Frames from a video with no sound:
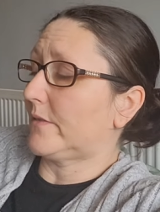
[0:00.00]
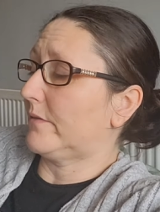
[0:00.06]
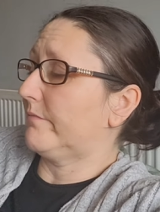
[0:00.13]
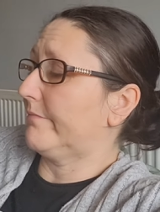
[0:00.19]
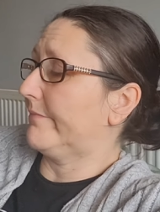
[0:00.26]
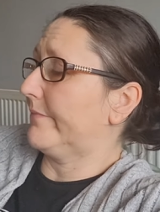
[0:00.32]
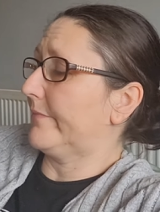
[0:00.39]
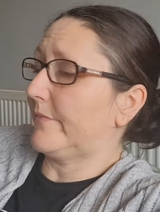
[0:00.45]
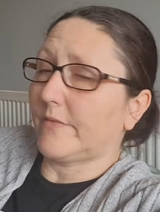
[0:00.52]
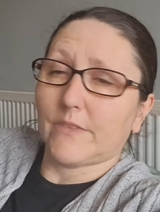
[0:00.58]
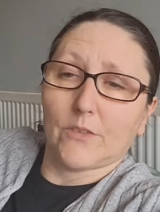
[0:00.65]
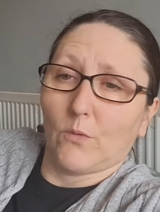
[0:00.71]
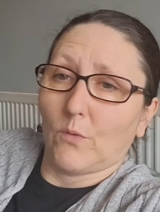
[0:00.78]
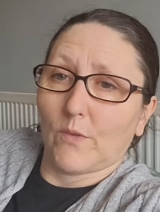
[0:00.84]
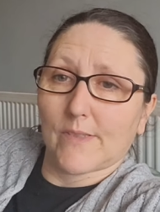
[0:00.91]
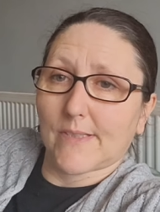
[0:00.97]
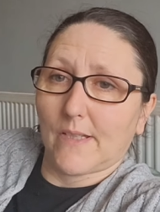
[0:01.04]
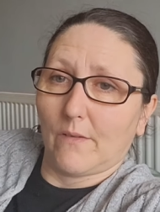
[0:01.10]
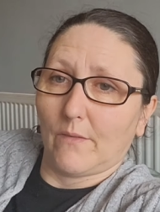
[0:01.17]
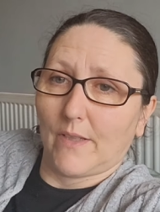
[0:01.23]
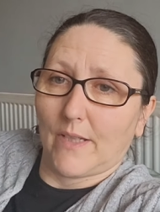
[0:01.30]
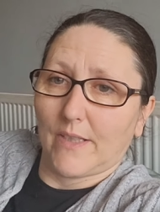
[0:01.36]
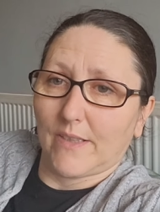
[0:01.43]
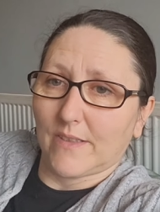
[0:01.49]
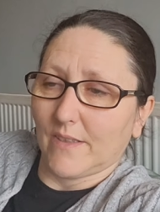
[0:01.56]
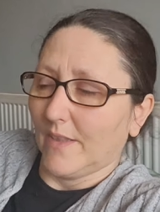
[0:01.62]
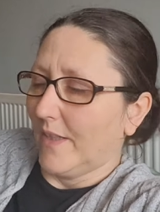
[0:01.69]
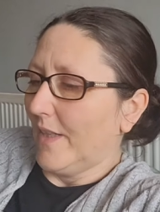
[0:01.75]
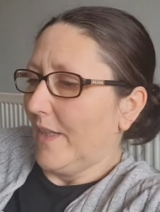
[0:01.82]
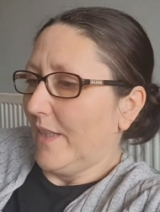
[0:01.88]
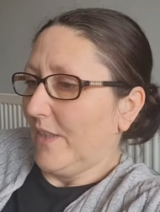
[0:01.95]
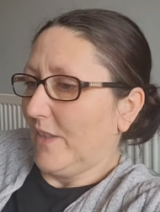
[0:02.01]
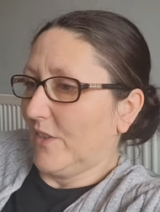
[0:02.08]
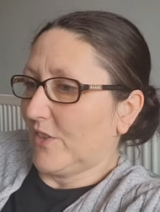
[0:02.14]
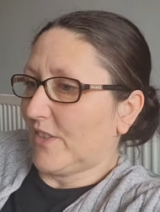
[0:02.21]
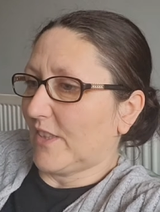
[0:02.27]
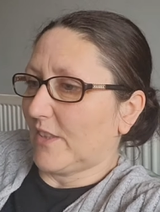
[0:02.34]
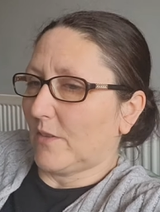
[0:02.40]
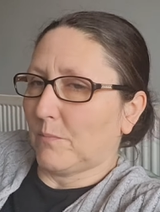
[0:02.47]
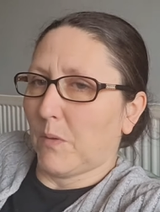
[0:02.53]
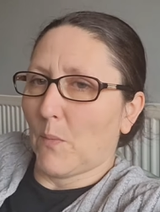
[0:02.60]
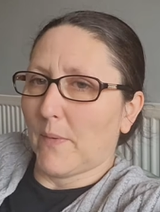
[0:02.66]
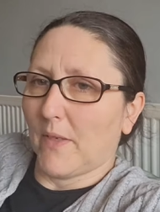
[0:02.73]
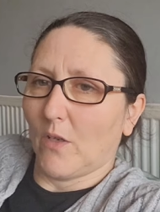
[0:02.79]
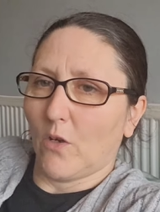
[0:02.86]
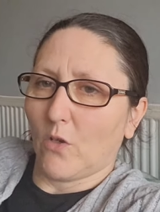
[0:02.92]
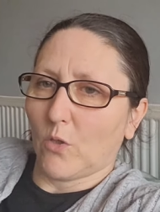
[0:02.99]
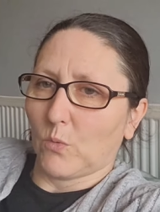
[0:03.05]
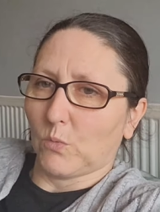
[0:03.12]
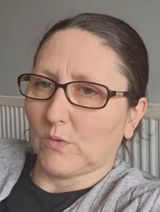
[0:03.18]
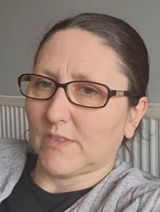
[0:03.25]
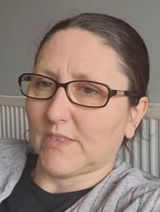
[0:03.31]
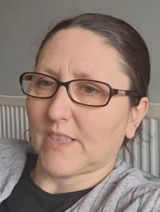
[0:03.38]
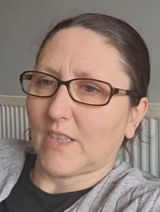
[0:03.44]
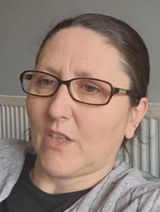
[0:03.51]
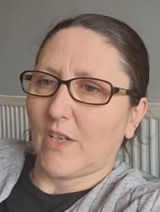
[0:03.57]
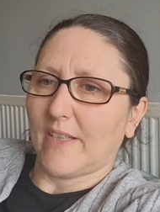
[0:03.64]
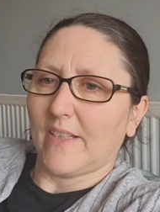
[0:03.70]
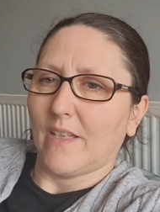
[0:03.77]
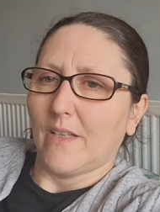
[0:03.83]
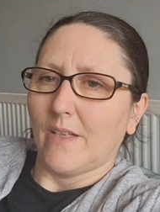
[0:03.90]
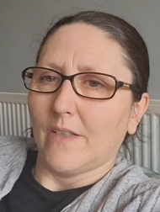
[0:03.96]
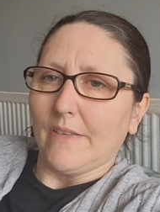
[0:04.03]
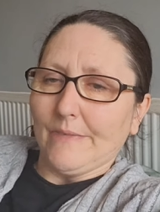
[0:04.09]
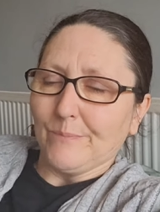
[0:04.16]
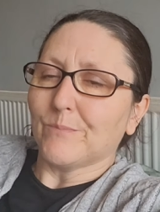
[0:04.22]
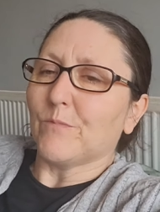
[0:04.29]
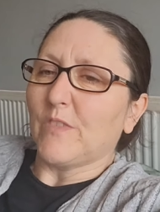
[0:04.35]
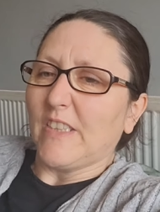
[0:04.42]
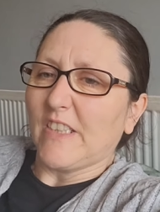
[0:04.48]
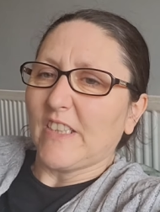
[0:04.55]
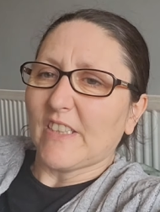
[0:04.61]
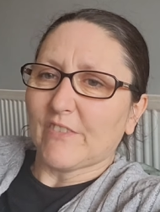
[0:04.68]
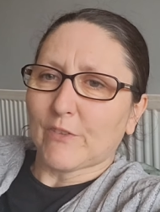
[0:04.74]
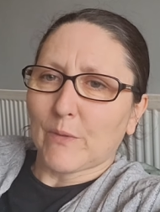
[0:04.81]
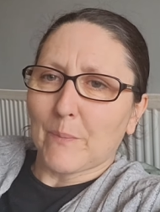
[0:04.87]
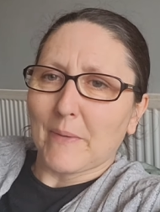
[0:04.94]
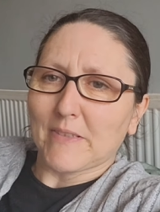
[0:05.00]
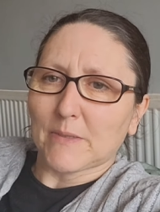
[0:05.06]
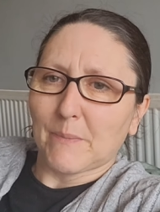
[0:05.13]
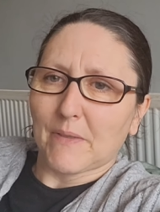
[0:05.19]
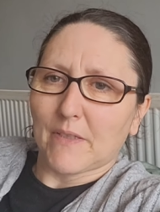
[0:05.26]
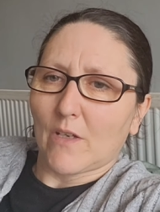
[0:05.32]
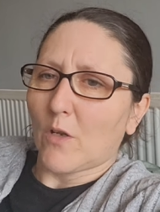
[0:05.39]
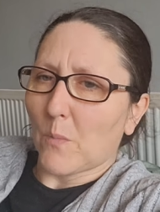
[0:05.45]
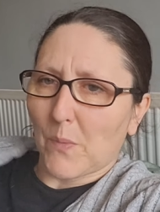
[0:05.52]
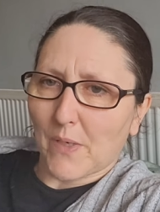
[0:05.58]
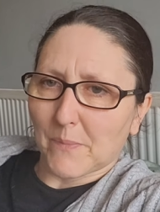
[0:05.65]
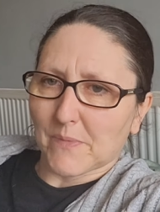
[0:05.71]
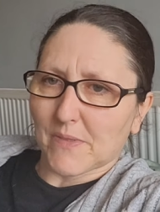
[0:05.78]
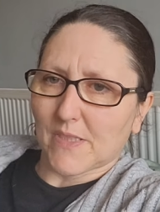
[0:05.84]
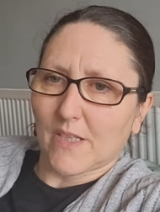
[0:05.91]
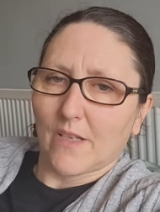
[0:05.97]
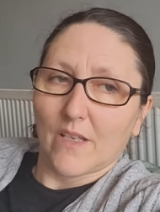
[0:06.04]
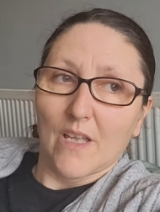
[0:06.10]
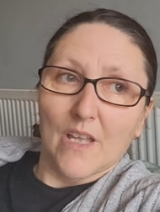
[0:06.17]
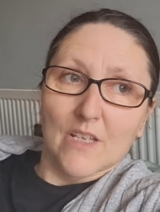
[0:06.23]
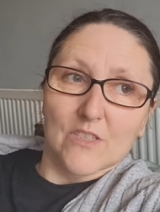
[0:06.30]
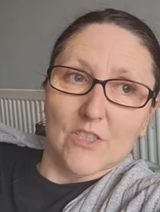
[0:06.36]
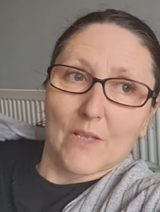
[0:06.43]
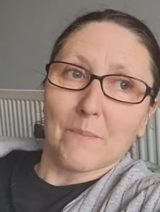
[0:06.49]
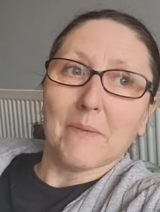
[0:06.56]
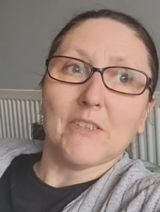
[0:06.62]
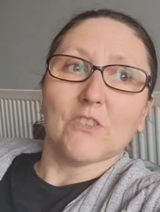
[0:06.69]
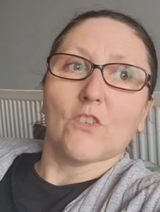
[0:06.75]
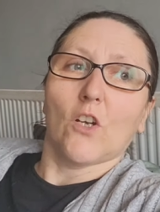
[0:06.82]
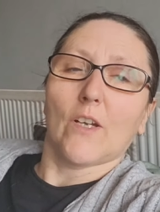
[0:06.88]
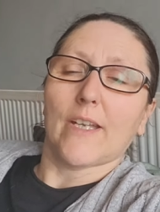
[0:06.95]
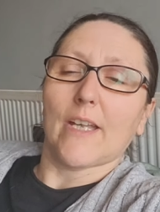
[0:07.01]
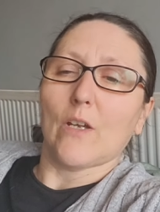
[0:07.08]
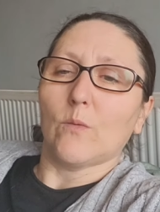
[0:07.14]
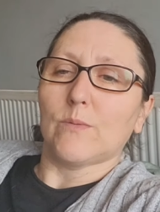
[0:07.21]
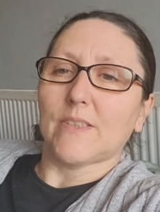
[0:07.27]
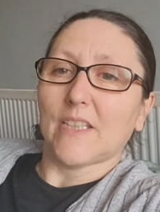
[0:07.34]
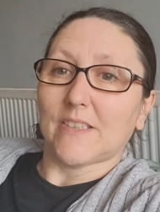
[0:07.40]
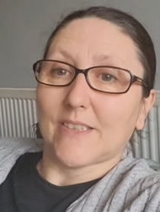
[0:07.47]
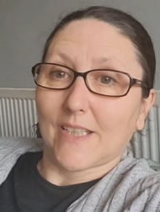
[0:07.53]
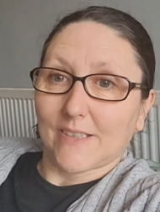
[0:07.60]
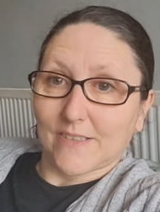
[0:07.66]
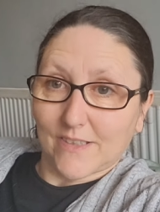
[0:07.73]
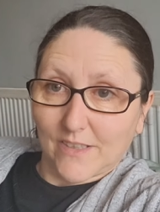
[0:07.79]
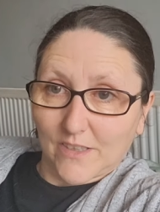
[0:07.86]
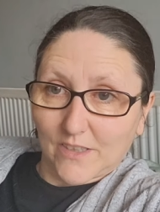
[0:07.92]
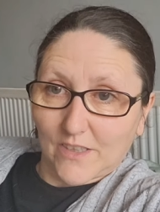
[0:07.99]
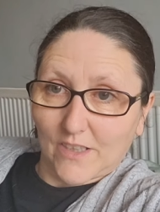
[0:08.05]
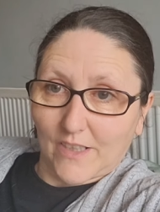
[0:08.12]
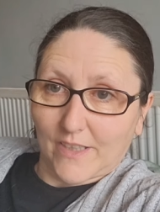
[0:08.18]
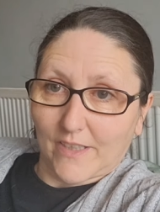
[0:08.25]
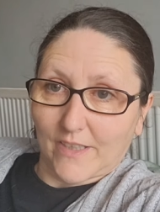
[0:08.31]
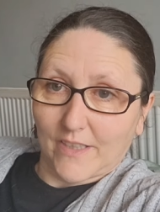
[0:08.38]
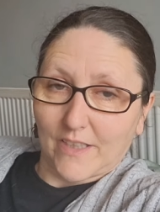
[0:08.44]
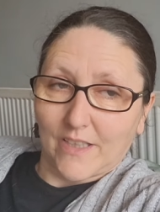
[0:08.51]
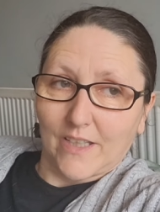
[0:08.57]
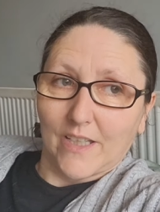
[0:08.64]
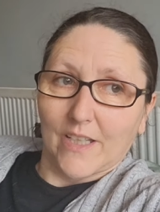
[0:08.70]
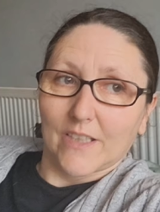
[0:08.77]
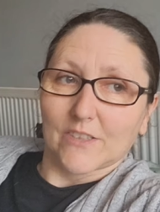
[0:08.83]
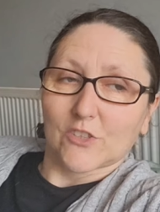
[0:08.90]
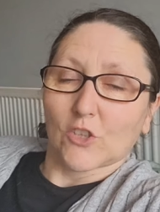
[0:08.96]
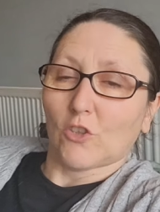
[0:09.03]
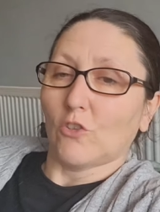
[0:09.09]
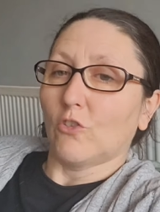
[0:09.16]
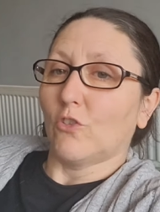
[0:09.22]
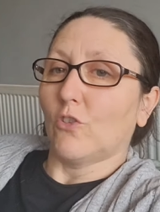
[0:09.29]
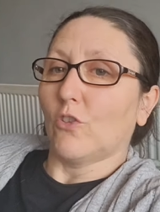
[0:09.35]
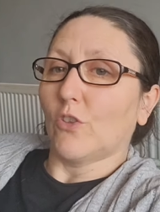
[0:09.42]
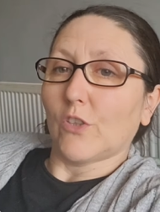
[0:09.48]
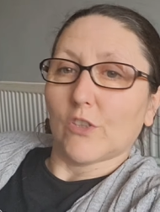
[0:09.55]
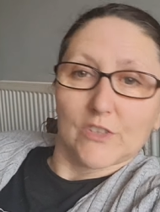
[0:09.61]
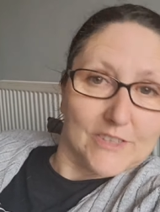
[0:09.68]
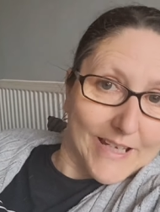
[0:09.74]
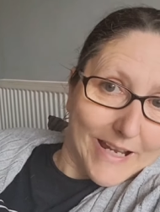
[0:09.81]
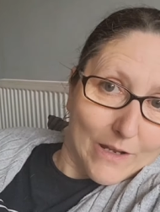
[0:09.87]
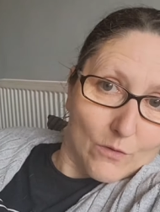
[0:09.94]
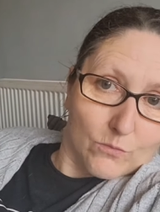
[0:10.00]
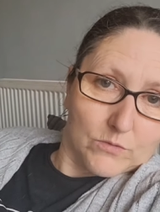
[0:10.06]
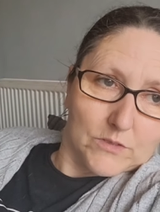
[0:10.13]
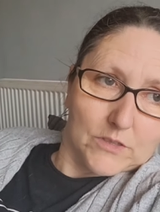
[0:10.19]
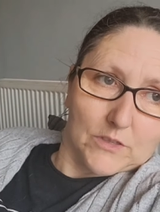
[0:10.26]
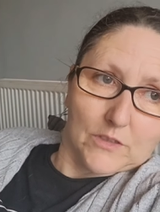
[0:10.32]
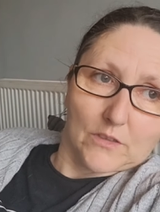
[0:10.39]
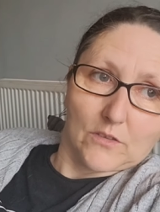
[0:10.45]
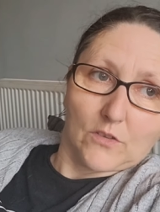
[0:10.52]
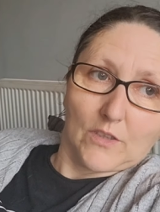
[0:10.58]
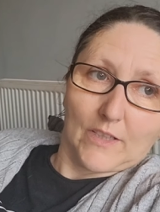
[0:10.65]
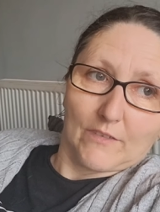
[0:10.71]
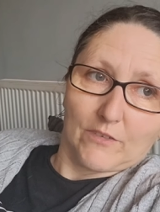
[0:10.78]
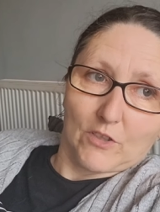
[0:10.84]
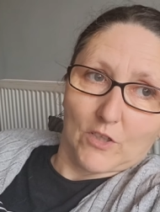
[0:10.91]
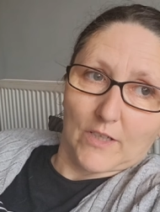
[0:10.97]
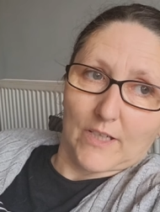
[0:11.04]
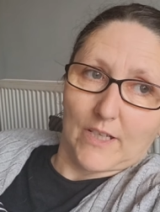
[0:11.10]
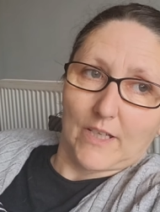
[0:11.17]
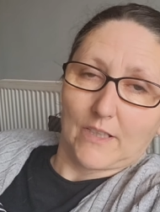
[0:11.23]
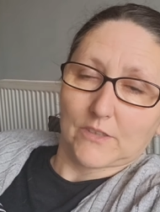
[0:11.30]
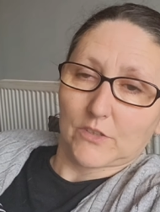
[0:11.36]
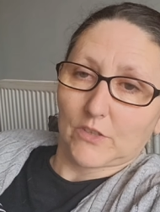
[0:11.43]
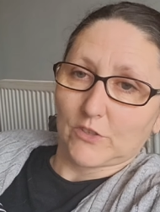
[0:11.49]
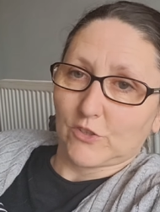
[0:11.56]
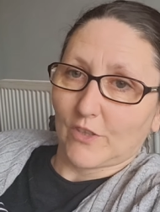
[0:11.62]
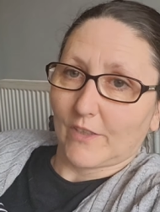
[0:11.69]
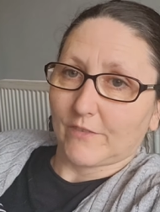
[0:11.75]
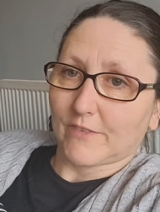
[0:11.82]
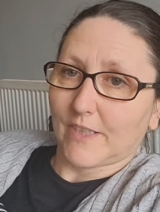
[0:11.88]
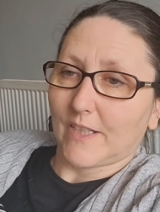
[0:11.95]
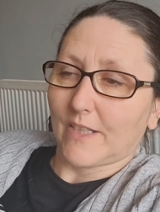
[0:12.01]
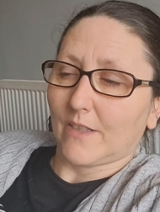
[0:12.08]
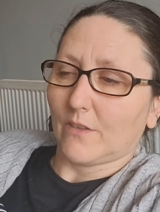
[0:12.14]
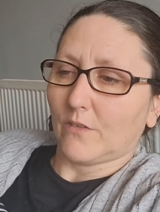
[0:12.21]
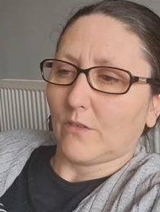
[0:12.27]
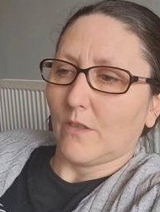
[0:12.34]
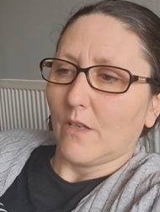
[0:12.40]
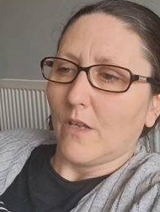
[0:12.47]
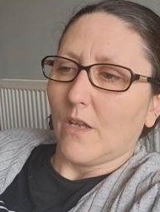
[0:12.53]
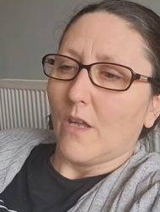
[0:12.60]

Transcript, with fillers: it's not what I sound like. You just get the blooming awkward ones that are going, you're going to have to ring back tomorrow at all appointments. Going. So that means you've got to get up dead, dead early to go down to the. Luckily, I've got a car, so I can drive down.